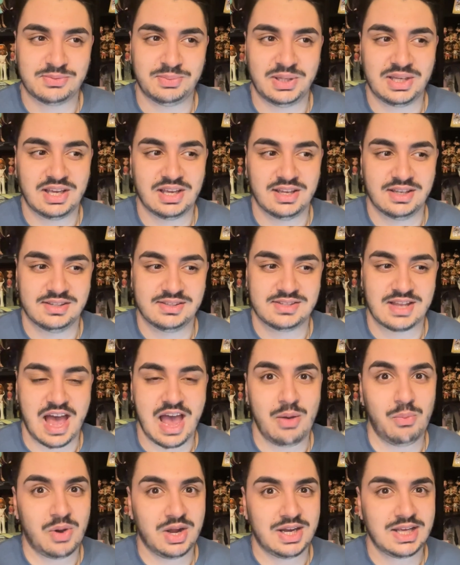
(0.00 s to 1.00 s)
because
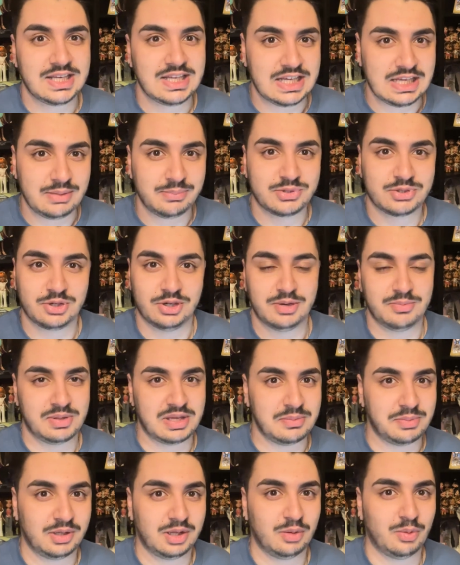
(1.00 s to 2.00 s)
I want to keep certain
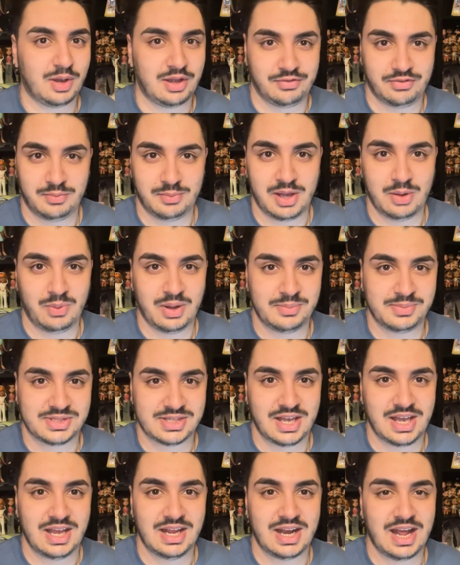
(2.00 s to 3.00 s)
people away from my
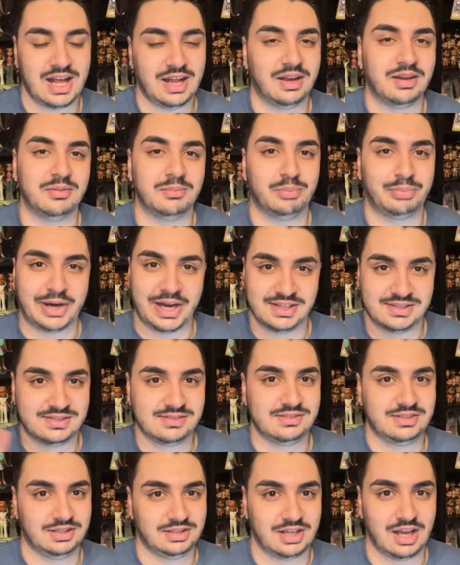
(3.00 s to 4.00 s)
website and
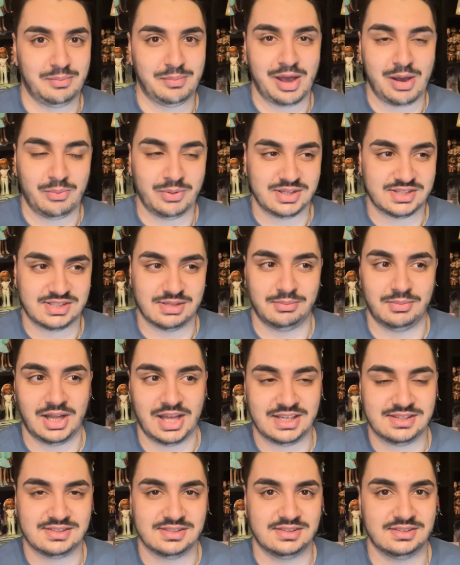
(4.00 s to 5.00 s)
Bratz did come out with some
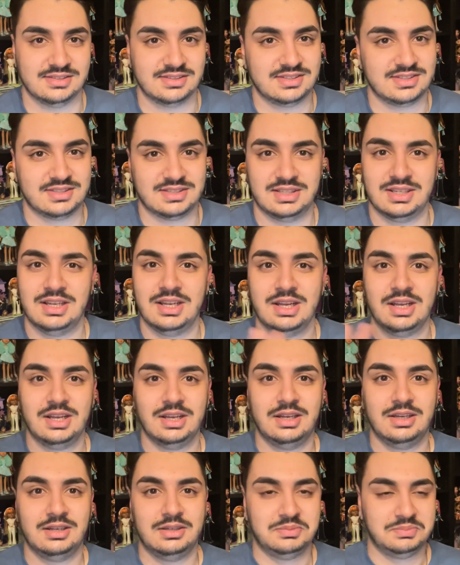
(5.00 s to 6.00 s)
licensed
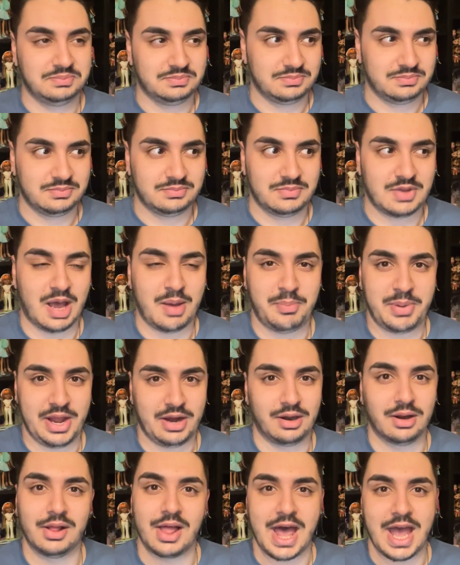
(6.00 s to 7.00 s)

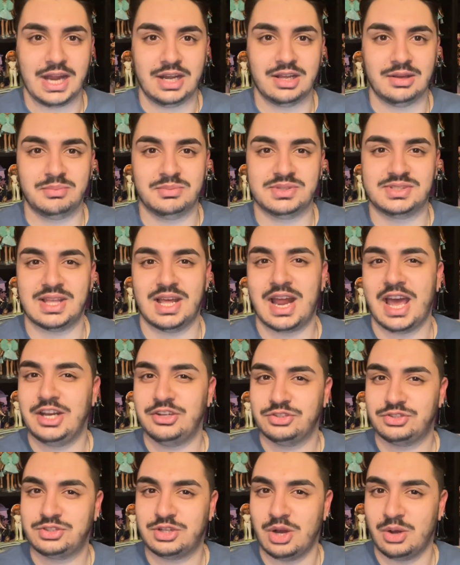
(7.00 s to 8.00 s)
apparel items that I
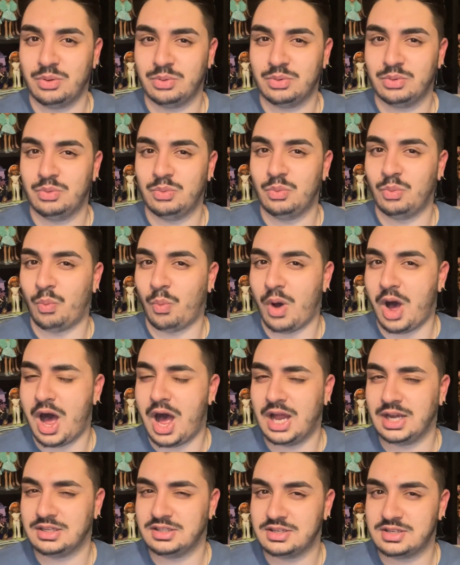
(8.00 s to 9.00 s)
just don't
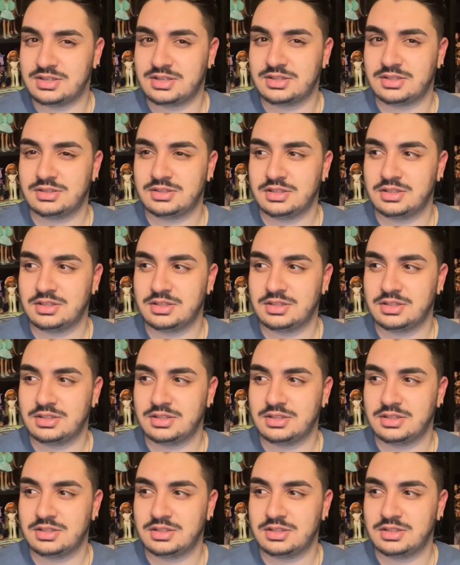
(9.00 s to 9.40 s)
want